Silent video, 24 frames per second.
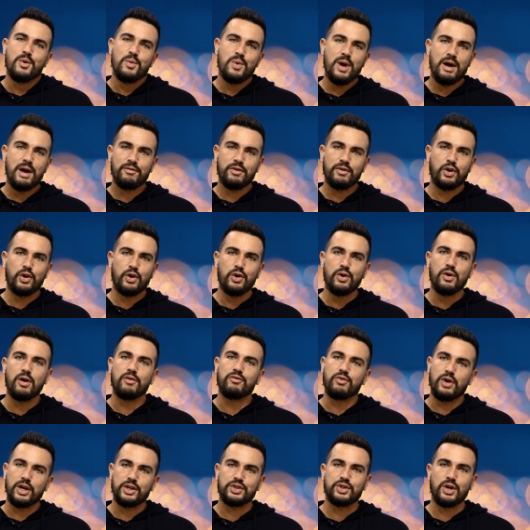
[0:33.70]
We have a crew
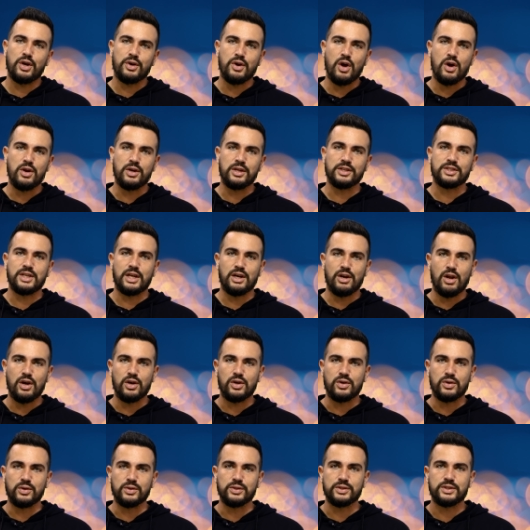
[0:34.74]
of restaurant owners and
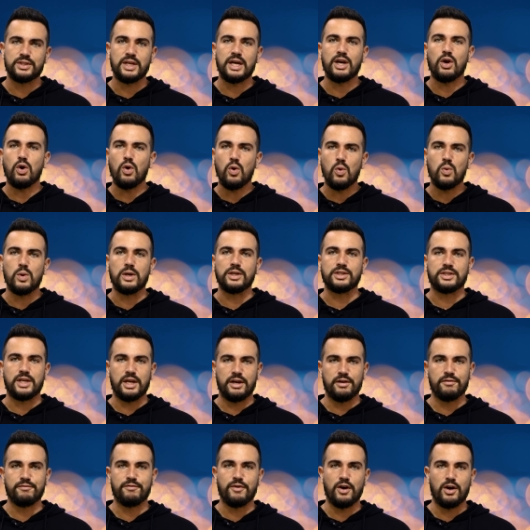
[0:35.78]
locals that always
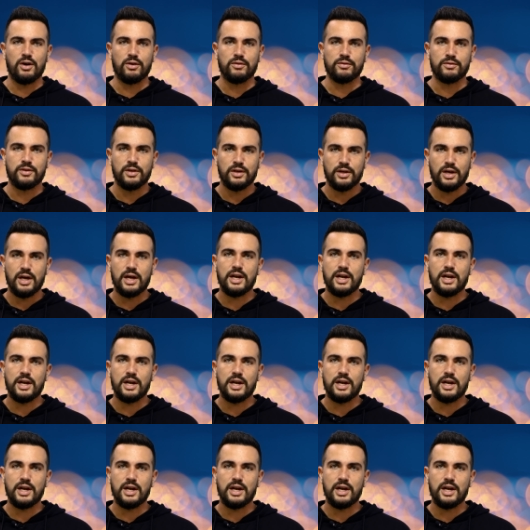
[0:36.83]
get involved,